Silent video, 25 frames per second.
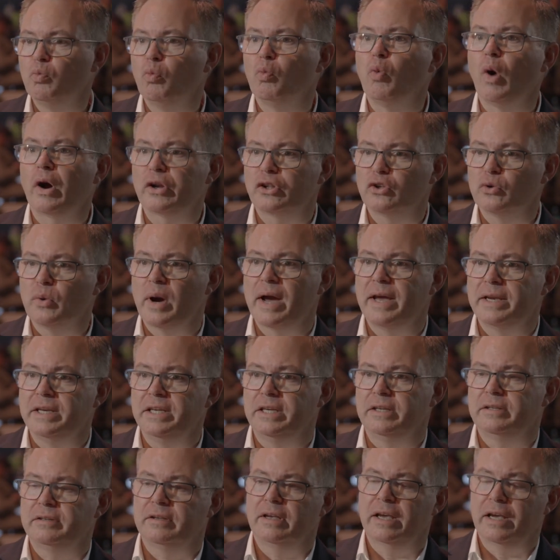what do I
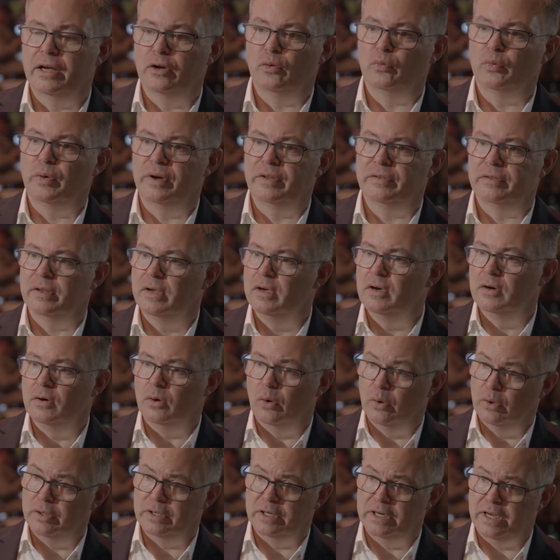need help with
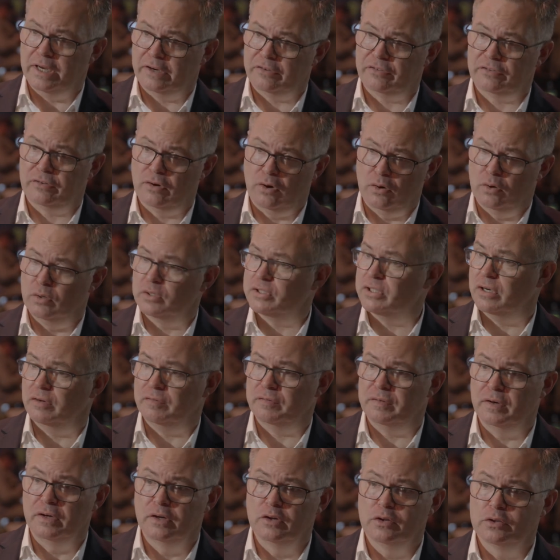over the next course
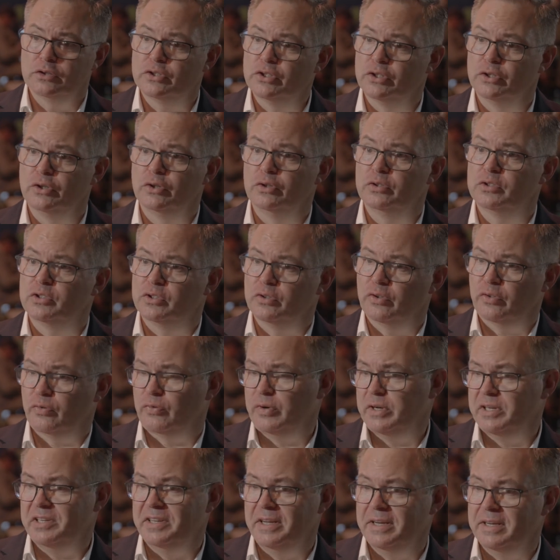of 2 to
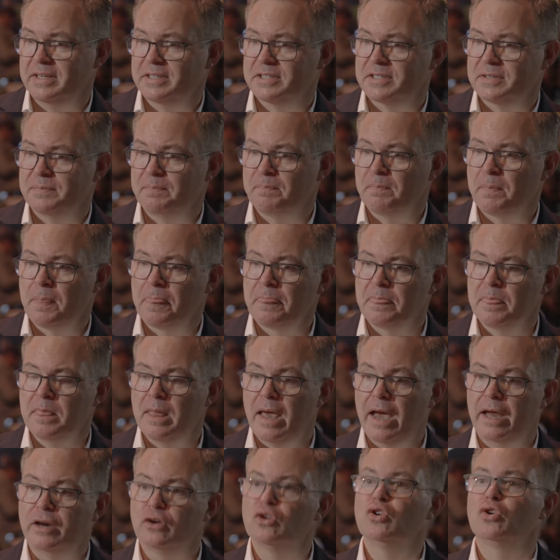3 years,
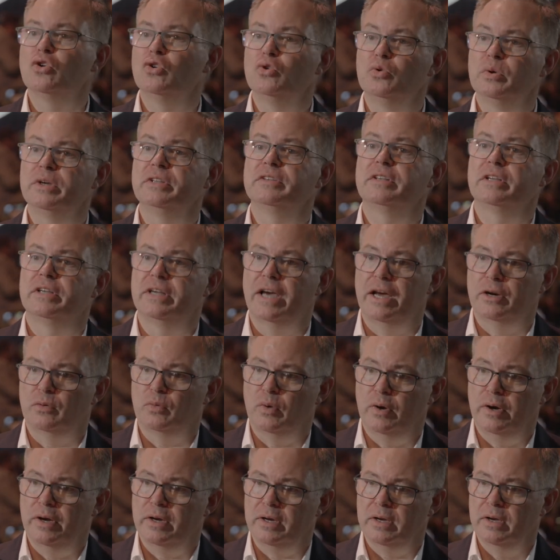and who in the
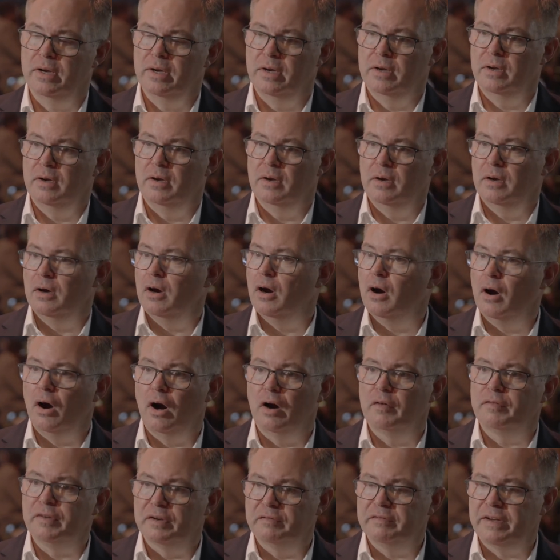network
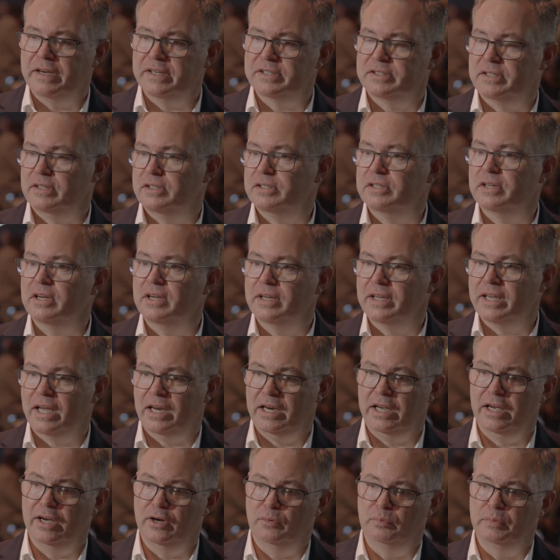of investors
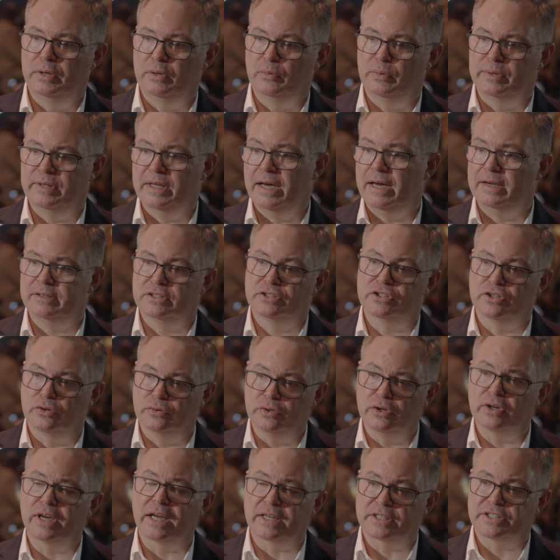can help me with that, so
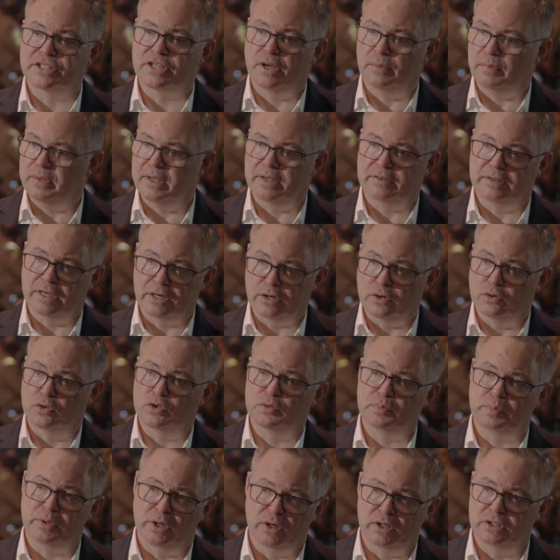you get something that
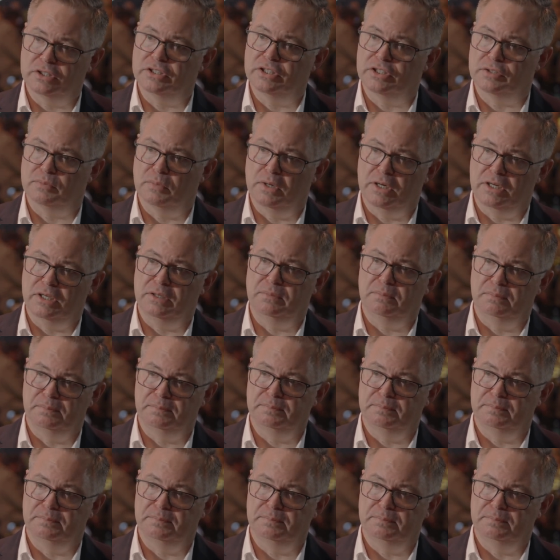goes beyond just money.